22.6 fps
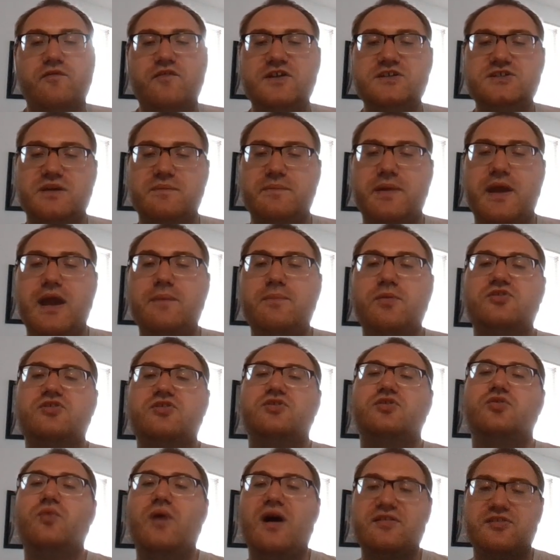visually impaired
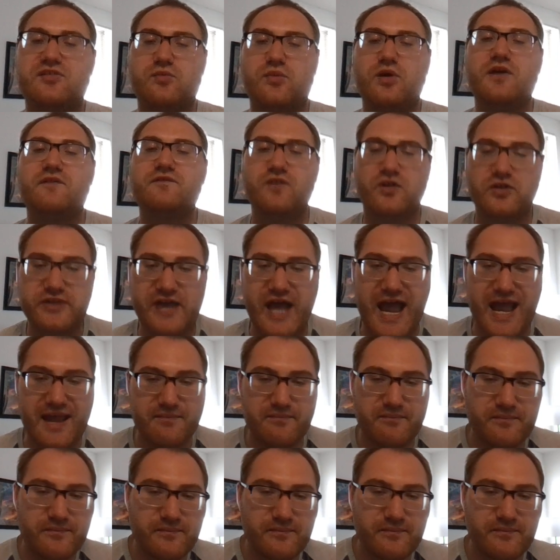person who wants to work full time,